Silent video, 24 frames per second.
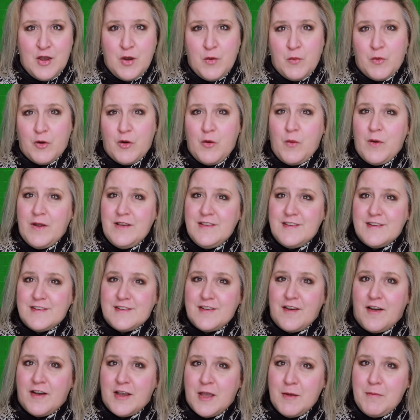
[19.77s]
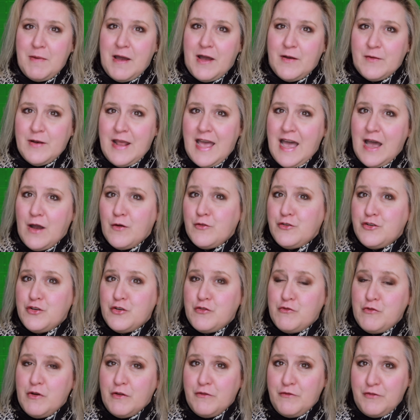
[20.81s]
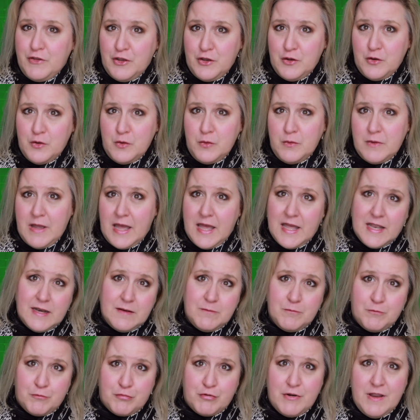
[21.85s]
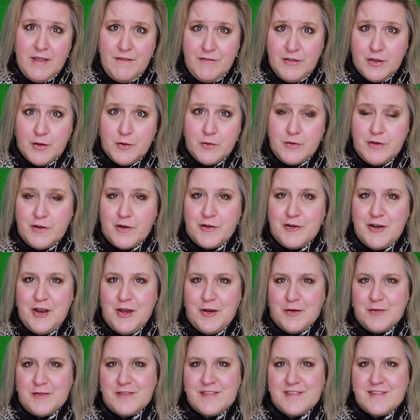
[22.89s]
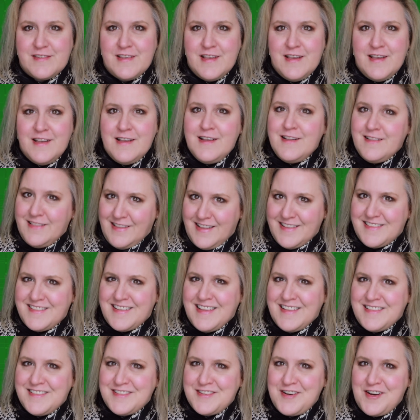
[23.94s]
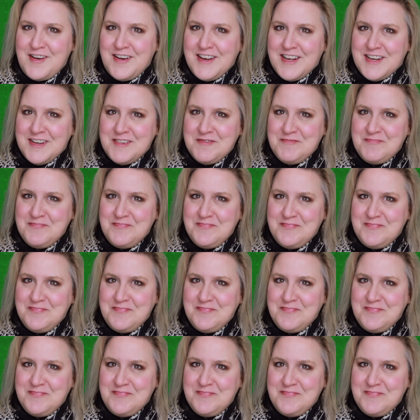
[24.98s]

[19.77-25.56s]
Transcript: We're going to talk about how to review and preview your notes. Let's get started.